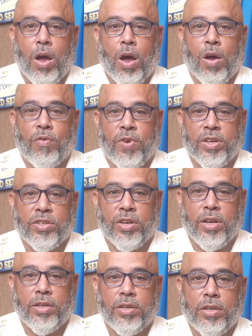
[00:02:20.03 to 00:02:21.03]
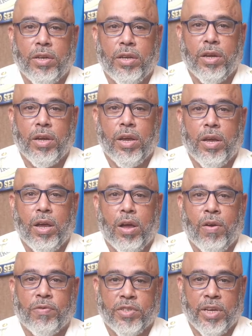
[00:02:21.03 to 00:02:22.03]
a resident
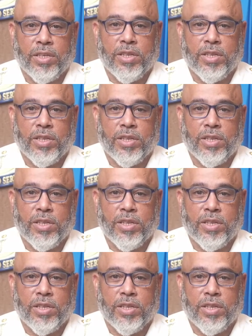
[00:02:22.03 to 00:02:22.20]
of St.